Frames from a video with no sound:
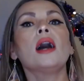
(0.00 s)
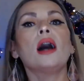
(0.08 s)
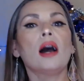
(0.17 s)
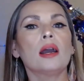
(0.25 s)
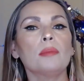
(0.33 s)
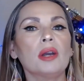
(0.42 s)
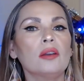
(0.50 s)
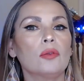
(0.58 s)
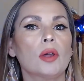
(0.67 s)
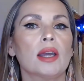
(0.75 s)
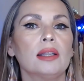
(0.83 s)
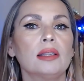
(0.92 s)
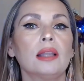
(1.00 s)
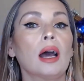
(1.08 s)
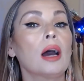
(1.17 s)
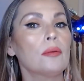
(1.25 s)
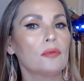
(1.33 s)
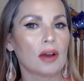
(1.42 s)
Hi my friend,
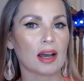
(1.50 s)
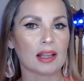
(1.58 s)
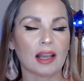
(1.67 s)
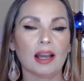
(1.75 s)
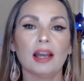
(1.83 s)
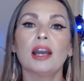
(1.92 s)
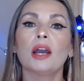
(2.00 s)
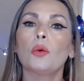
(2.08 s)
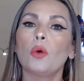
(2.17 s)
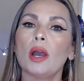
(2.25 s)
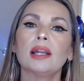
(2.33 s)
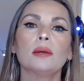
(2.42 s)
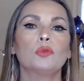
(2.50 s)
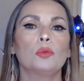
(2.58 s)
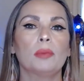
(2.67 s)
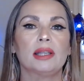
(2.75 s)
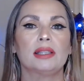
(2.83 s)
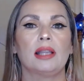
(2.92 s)
I'm Valya. Welcome to
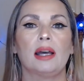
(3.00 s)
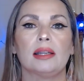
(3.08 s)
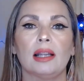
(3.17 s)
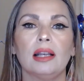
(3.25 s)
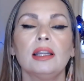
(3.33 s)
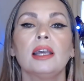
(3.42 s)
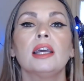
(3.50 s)
my channel.